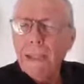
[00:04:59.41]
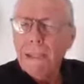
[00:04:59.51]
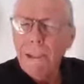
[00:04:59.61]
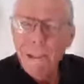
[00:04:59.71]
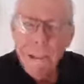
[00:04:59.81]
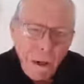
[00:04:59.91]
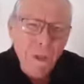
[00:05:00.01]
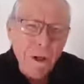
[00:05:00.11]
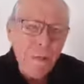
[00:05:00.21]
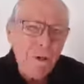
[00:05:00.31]
Do you get
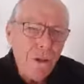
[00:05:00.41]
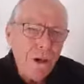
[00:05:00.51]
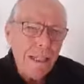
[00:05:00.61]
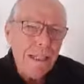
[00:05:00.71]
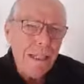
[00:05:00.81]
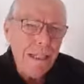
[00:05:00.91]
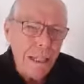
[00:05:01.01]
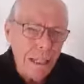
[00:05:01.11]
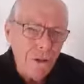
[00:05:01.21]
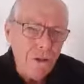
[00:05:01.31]
what I'm trying to
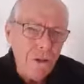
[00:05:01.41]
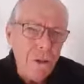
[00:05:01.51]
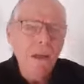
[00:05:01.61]
teach?